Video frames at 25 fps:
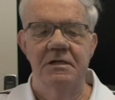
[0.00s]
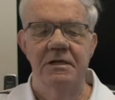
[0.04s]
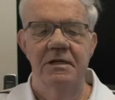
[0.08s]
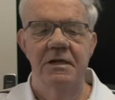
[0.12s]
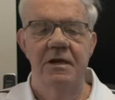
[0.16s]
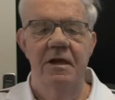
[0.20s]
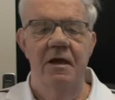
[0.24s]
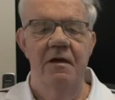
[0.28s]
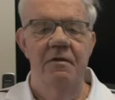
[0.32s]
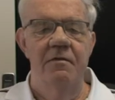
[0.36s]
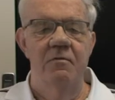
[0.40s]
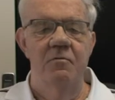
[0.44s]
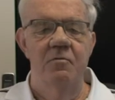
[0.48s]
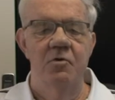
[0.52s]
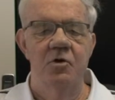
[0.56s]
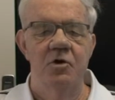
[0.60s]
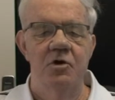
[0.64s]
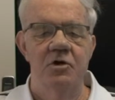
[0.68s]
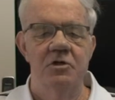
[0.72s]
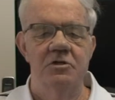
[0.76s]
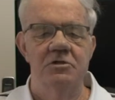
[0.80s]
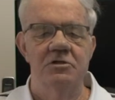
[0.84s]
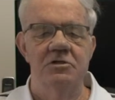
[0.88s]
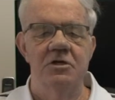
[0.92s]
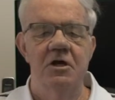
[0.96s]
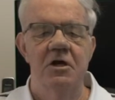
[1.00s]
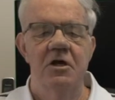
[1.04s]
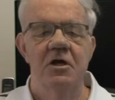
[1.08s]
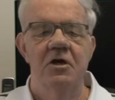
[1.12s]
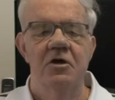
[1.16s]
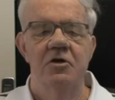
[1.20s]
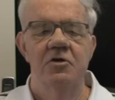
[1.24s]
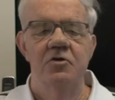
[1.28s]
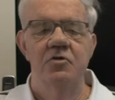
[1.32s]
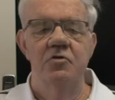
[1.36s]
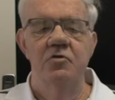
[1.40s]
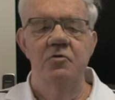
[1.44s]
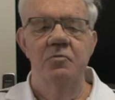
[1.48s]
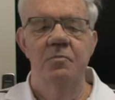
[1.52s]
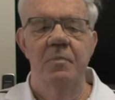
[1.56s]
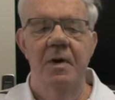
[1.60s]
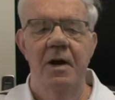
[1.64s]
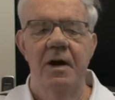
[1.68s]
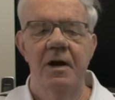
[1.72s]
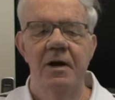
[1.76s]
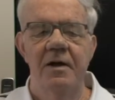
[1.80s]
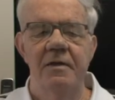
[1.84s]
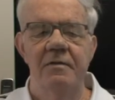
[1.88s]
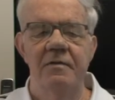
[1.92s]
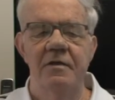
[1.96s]
In other words, you
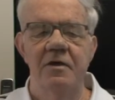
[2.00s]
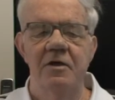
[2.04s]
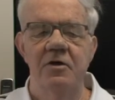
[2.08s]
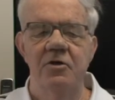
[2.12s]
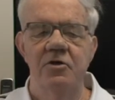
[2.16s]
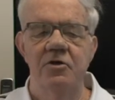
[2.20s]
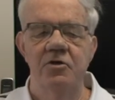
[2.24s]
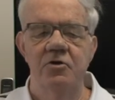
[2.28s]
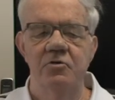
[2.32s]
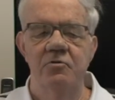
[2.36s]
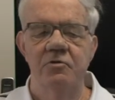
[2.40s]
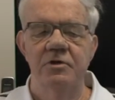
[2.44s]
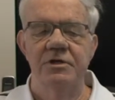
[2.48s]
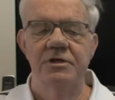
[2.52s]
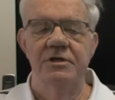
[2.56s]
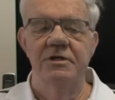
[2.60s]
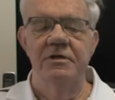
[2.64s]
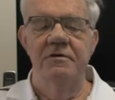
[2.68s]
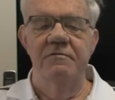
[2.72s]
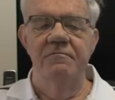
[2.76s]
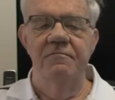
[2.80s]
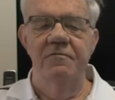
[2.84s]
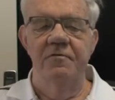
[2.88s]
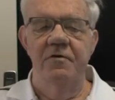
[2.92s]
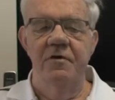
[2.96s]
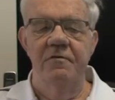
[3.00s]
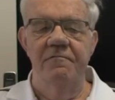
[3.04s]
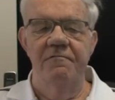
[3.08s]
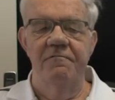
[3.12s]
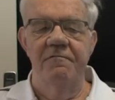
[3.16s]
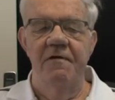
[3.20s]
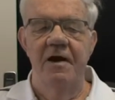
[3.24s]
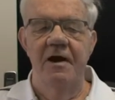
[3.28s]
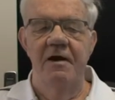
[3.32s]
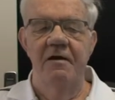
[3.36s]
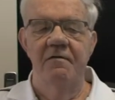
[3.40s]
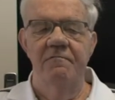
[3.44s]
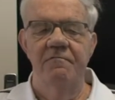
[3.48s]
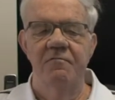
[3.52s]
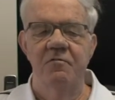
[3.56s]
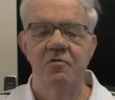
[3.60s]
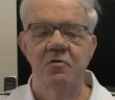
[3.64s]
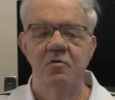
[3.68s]
buy the annuity for a 5